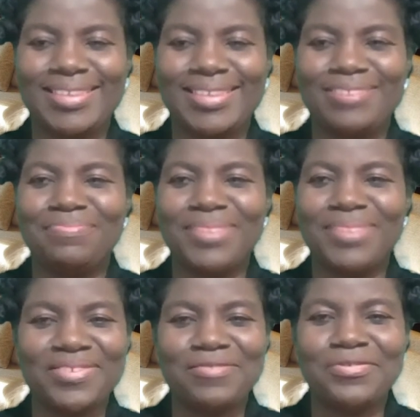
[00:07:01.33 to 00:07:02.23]

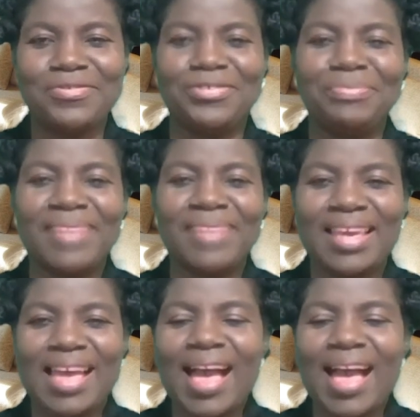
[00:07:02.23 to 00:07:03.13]
beautiful.
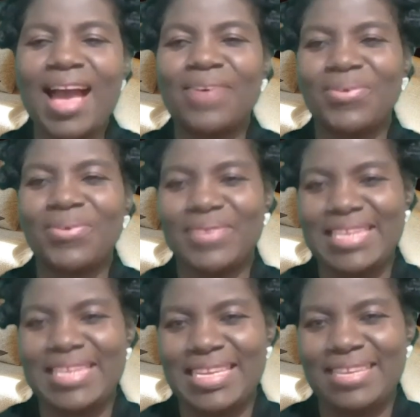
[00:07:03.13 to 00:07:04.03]
Aroni.
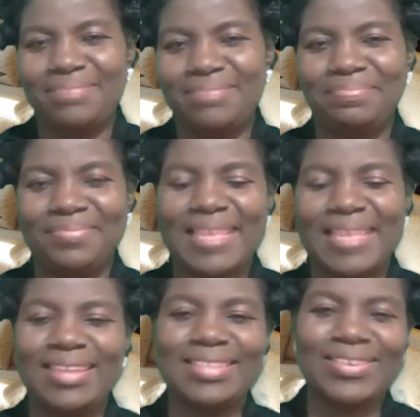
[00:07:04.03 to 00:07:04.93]
It's
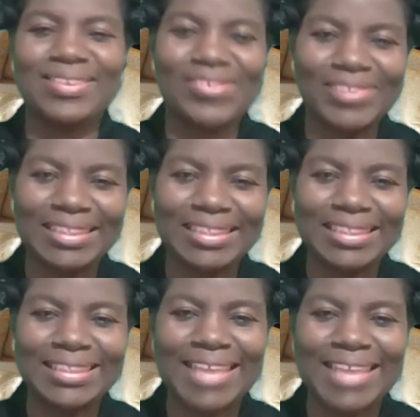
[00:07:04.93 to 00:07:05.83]
called
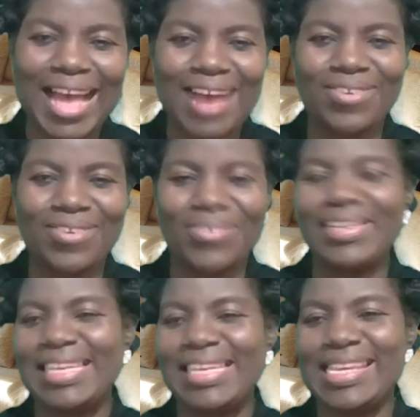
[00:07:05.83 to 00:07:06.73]
Aroni.
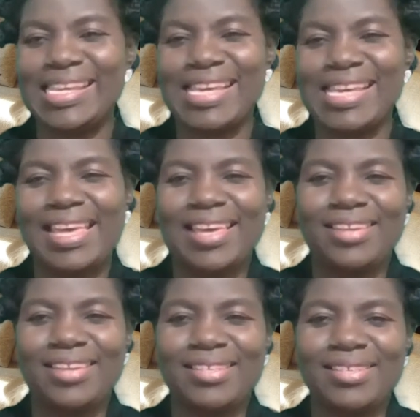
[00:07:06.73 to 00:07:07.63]

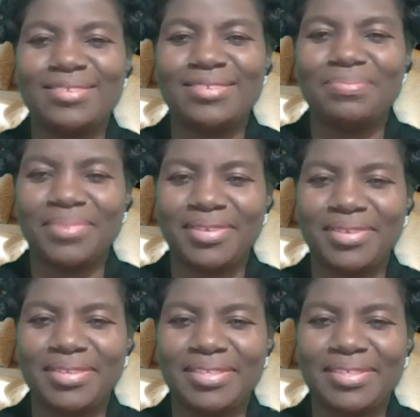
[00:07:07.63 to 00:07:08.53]
Sunbird.
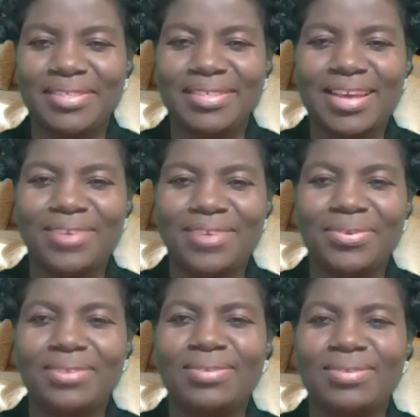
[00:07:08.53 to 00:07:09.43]
Aroni. Look
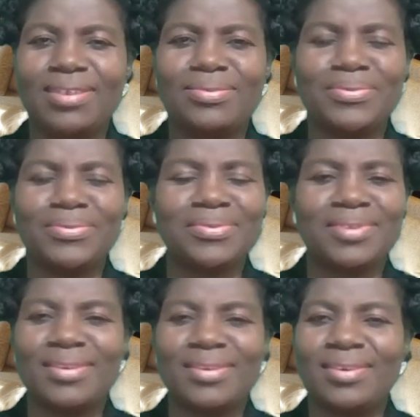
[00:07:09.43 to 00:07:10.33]
at those.
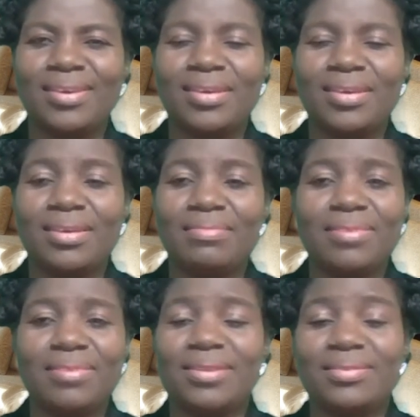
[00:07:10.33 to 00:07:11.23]
In
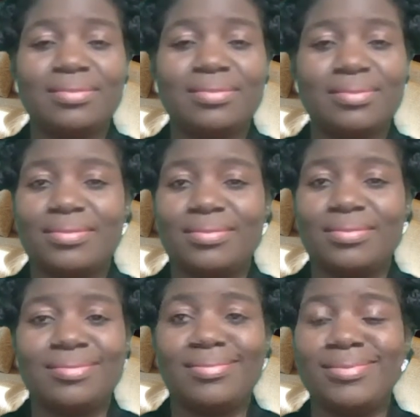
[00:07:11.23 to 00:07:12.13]
fact,
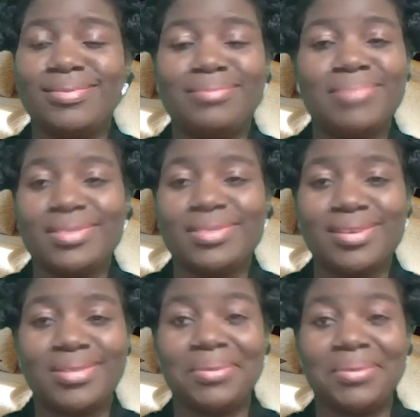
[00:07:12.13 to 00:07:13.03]
don't miss God
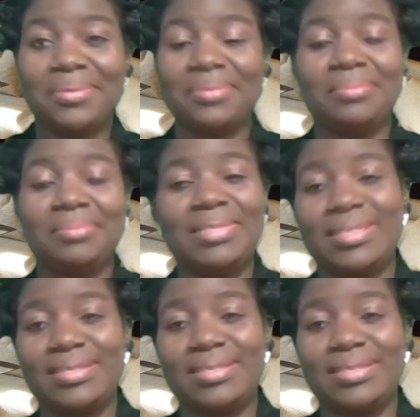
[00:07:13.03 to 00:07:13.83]
though, because